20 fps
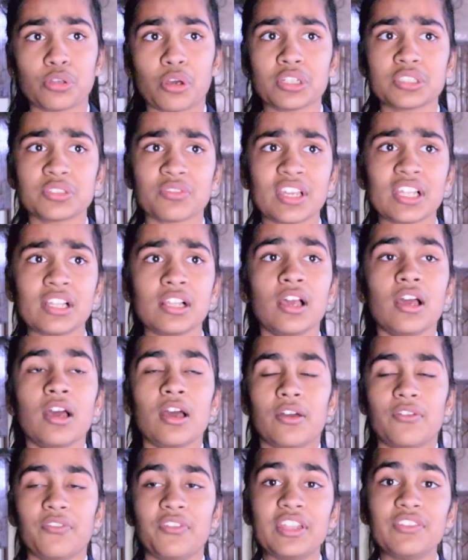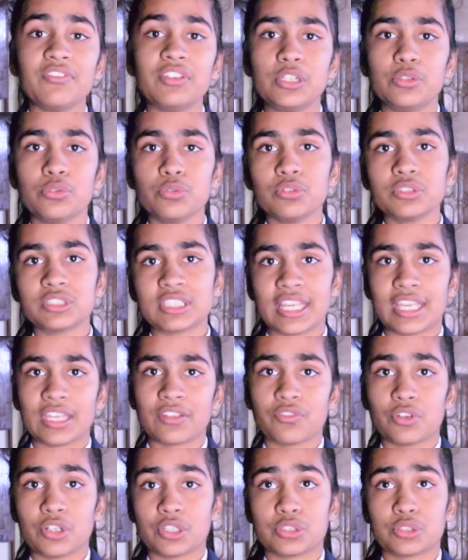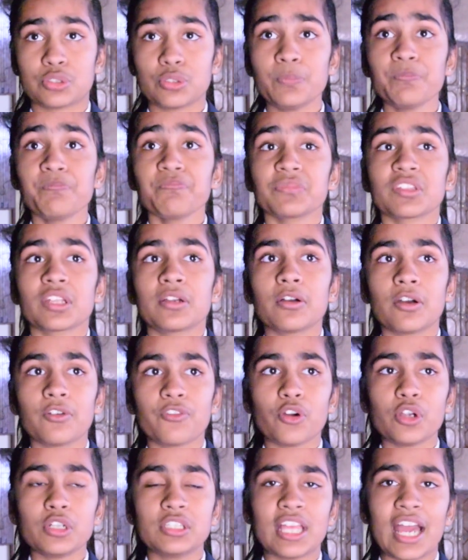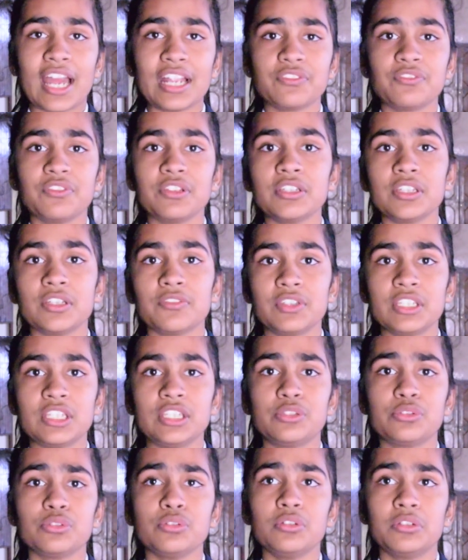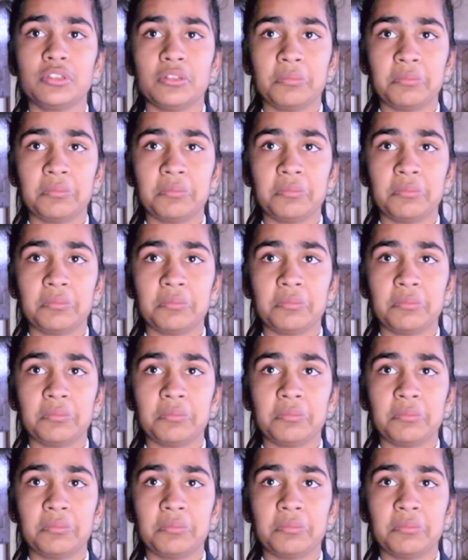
thoughts when we do second work. So for that we need to